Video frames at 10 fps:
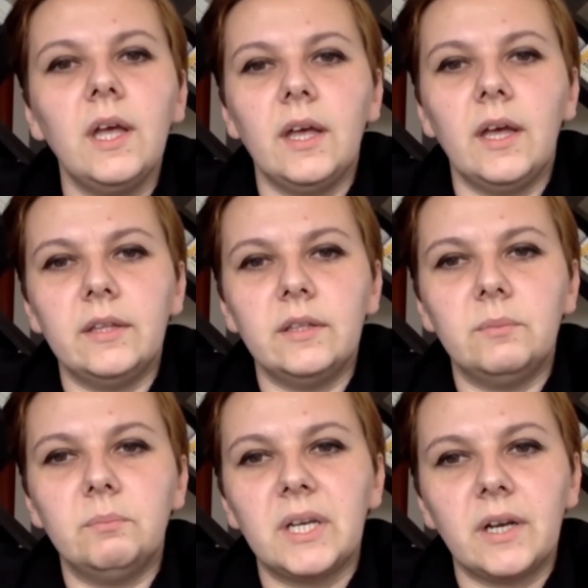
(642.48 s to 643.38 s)

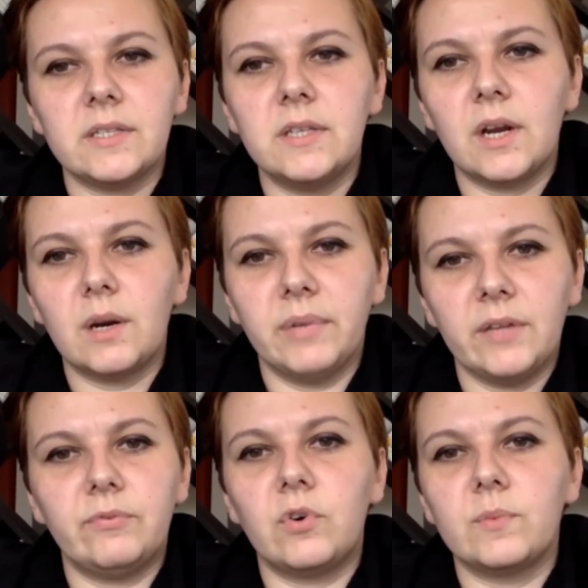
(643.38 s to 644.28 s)
And because they are
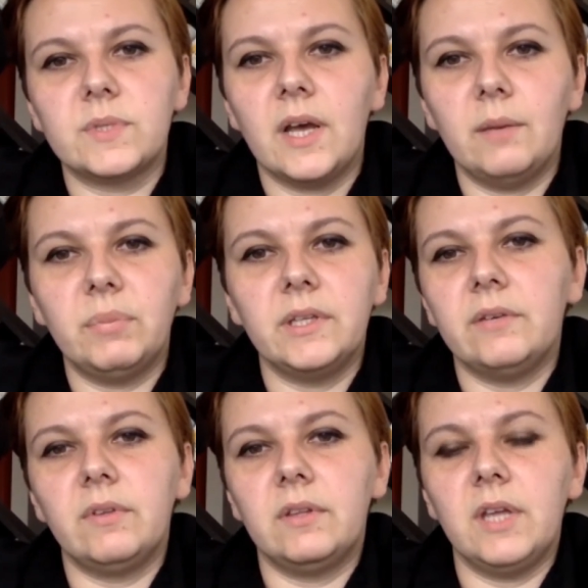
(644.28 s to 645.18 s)
platforms, I believe
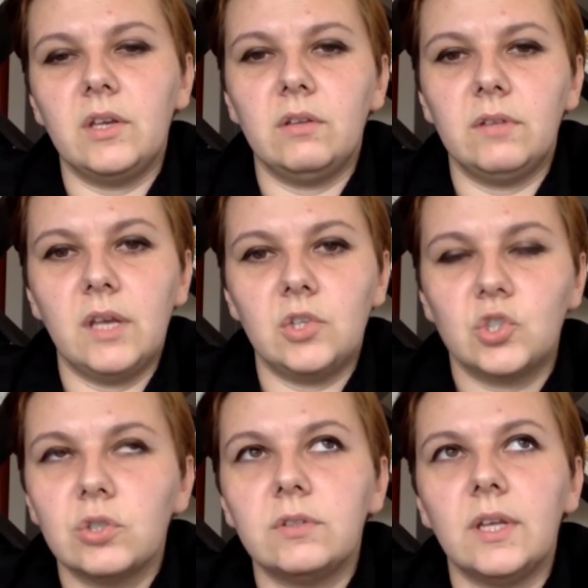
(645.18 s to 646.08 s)
that they
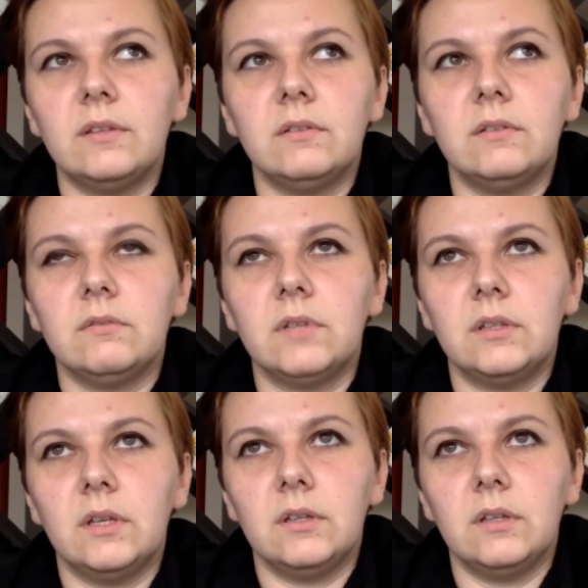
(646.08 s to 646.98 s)
should and
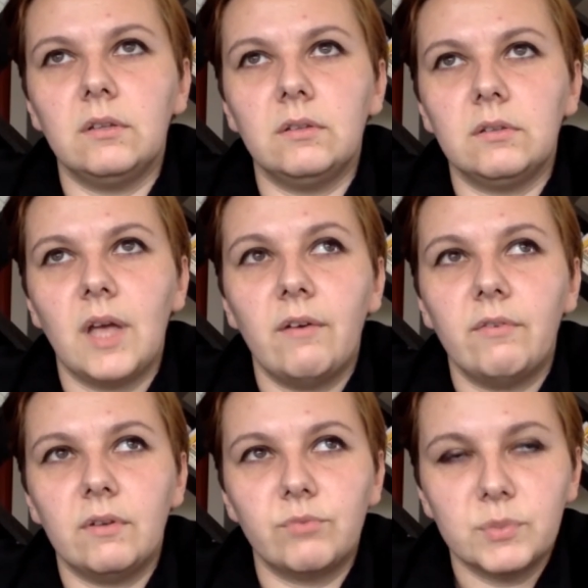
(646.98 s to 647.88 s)
have
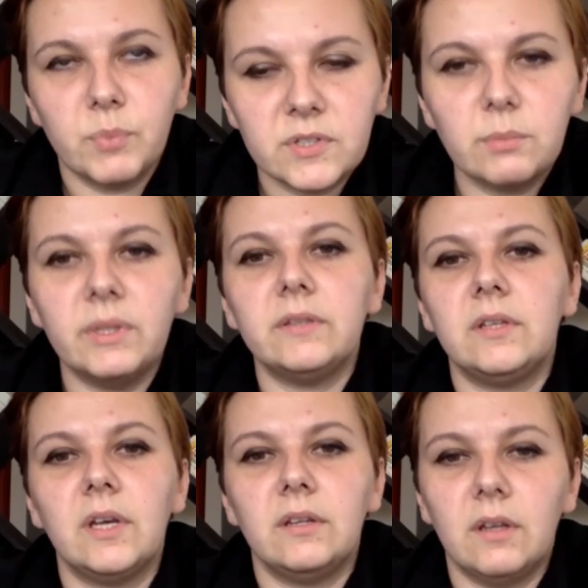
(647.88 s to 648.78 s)

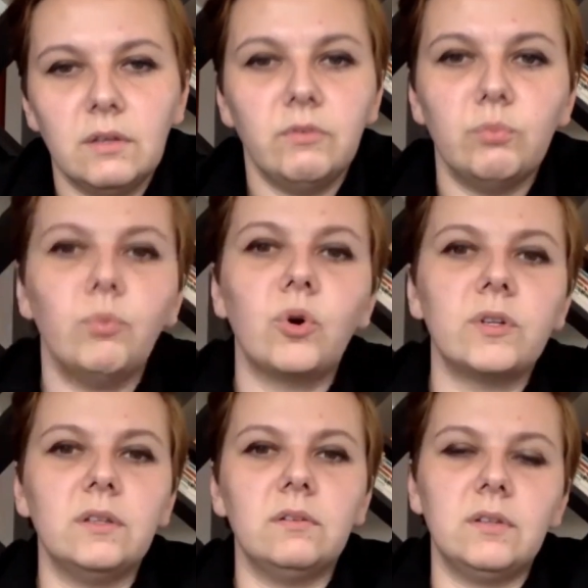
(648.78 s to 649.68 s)
responsibility and even more
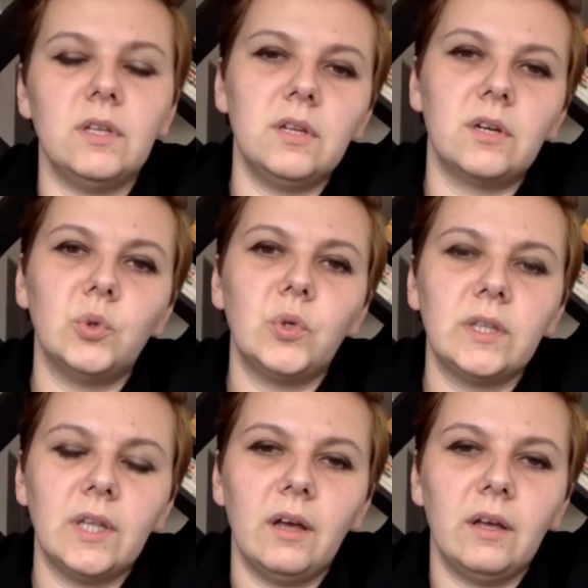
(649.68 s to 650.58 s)
than they're doing
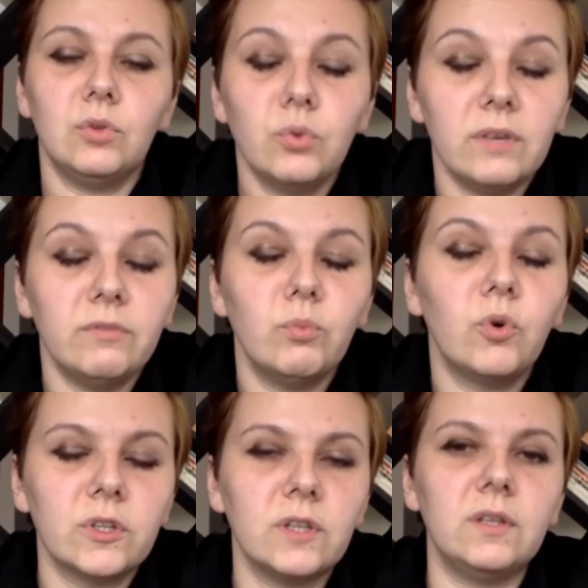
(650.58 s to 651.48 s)
now, and do even
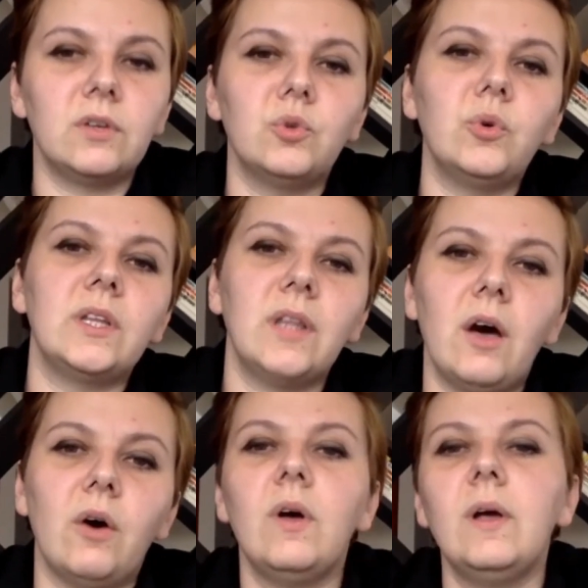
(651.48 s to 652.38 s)
more than they're doing
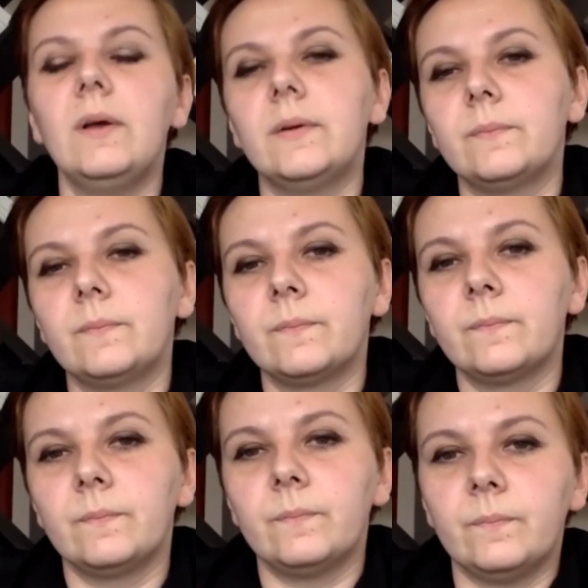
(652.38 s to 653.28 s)
now.
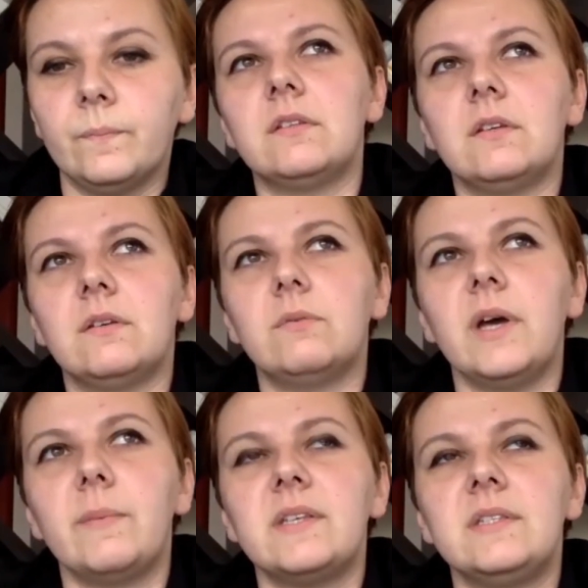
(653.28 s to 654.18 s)
Why
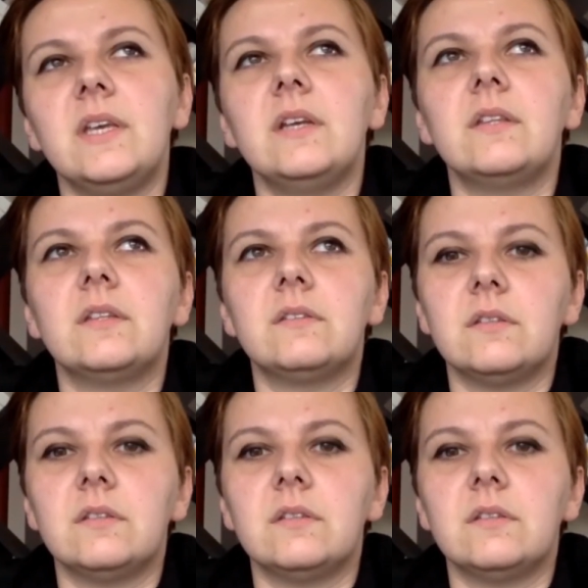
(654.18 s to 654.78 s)
am I saying that